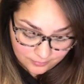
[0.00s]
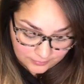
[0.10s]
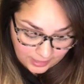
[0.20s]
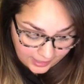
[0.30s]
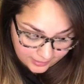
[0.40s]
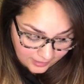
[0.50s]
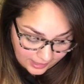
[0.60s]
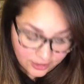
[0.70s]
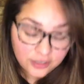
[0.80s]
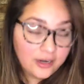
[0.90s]

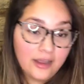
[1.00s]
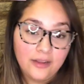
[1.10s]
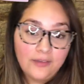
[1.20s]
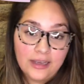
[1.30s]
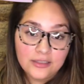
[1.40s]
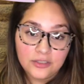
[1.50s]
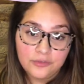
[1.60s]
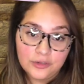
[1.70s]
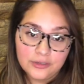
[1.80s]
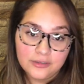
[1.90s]
I could not have asked
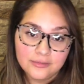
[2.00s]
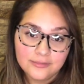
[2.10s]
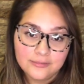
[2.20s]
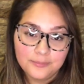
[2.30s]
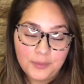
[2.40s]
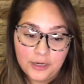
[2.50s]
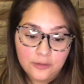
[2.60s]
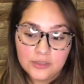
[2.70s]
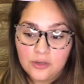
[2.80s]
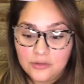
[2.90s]
for better
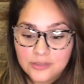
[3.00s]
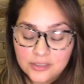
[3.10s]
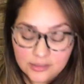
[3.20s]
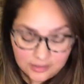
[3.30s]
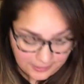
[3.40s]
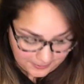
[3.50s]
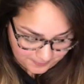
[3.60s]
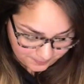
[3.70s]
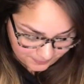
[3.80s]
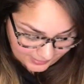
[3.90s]
results.
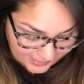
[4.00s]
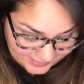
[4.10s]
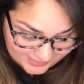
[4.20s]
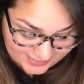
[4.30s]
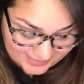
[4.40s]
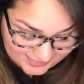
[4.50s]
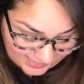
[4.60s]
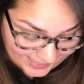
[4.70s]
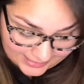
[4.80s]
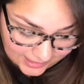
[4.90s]
That is
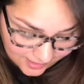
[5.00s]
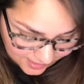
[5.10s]
insane.